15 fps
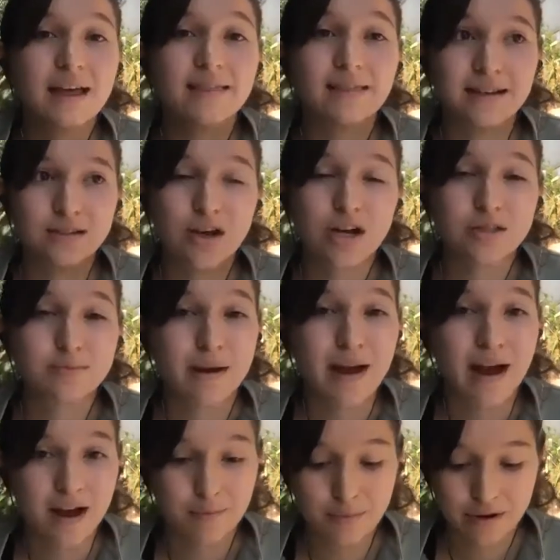And that's caused by
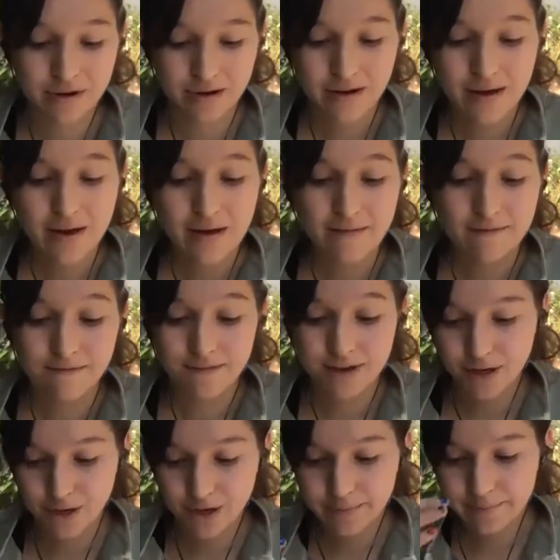hybrid
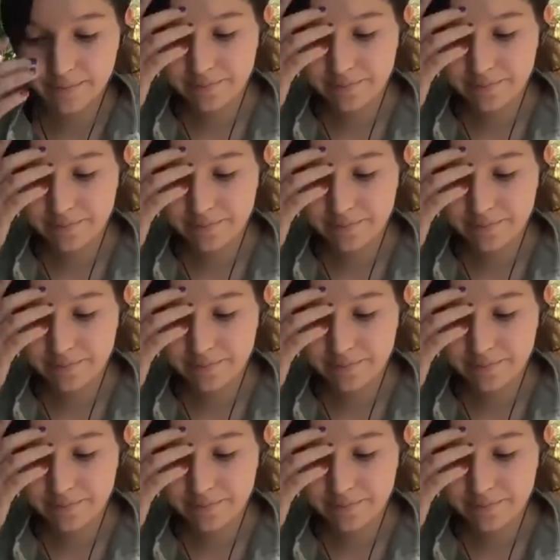vigor.